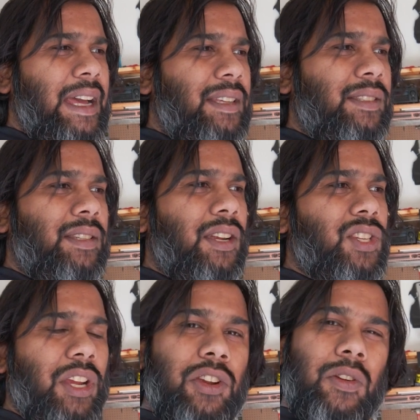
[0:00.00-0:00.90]
has
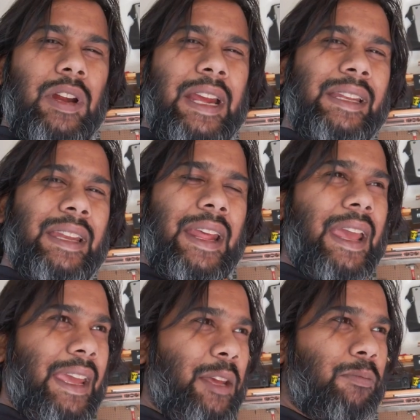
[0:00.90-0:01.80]
such a great
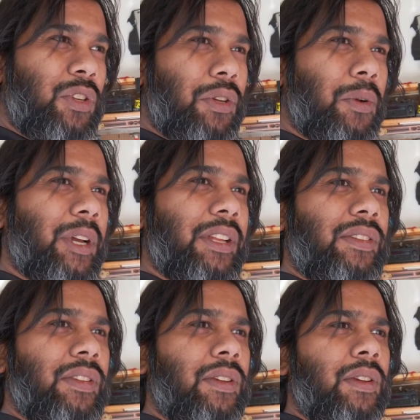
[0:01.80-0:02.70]
name to
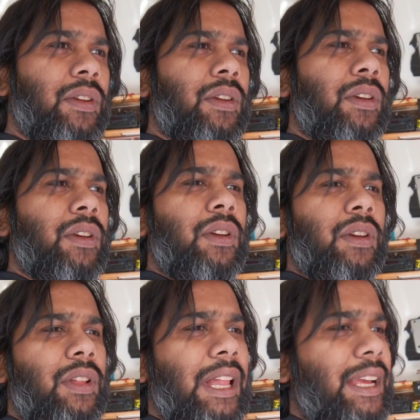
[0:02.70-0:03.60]
it,
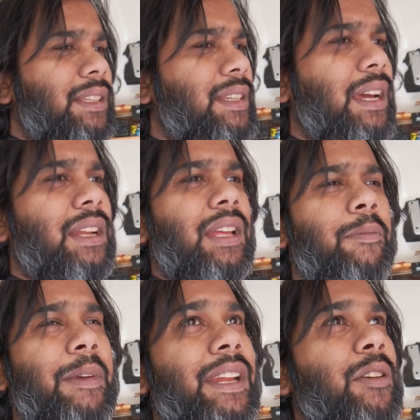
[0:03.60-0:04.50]
like I said,
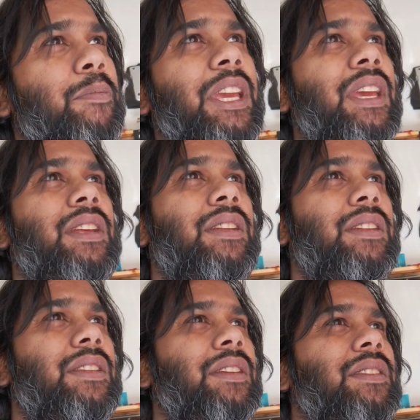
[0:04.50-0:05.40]
it may not be
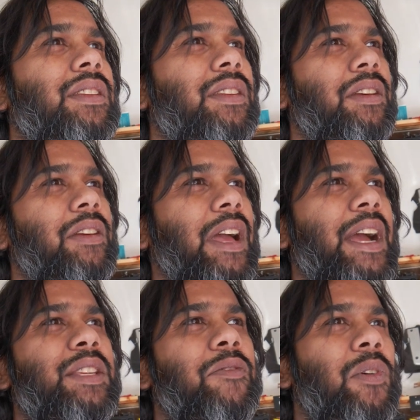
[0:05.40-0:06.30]
the, the, the
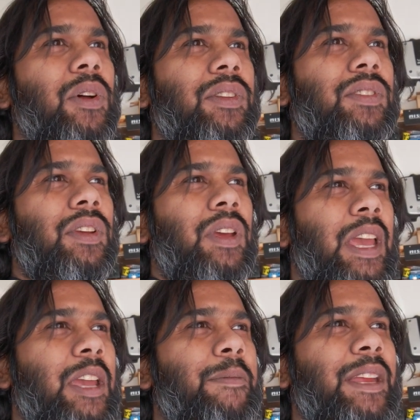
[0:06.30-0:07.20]
guy's fault.
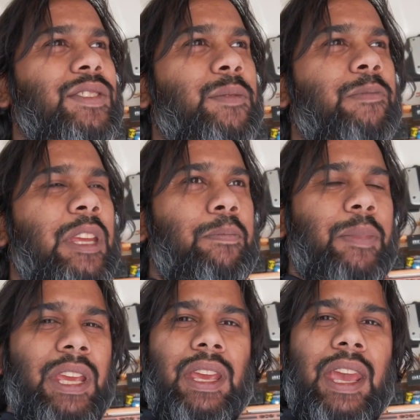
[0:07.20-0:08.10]
It may just
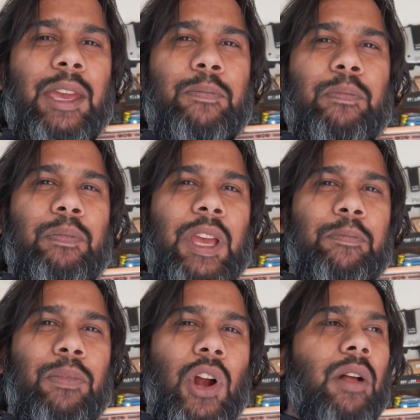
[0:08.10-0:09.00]
be a,
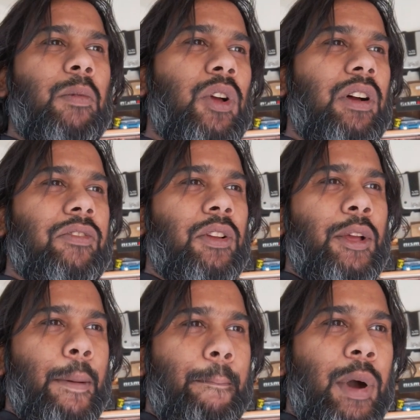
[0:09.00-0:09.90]
a problem of
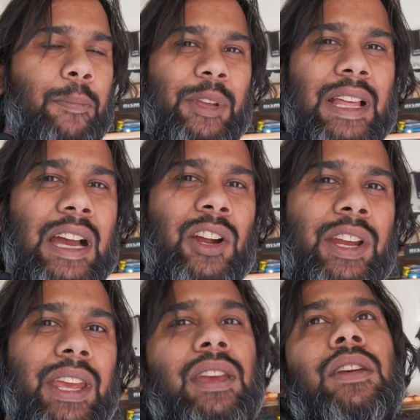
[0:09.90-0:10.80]

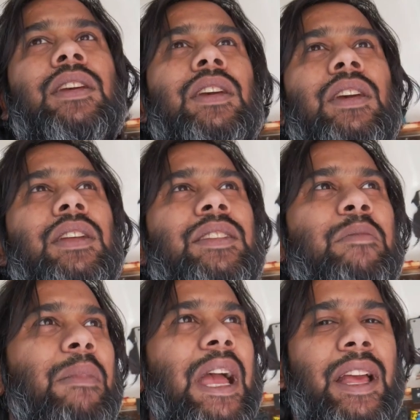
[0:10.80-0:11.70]
popularity,
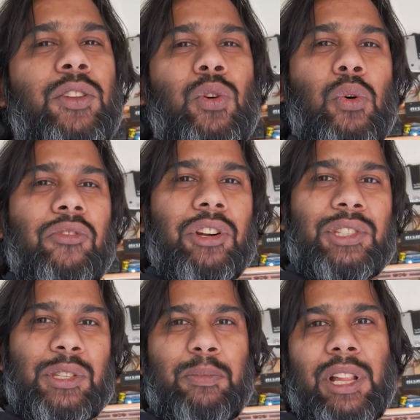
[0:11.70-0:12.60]
demand
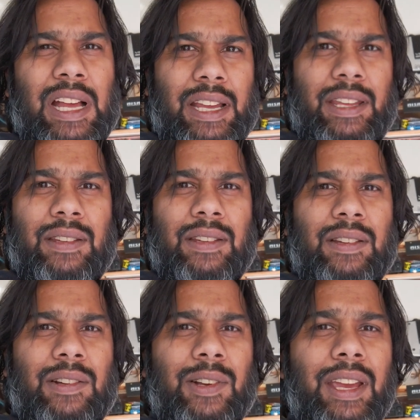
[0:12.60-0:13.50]
over supply,
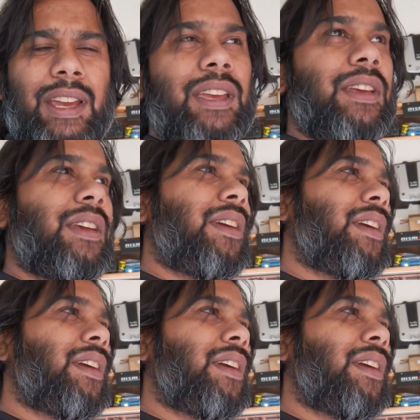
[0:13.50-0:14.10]
okay?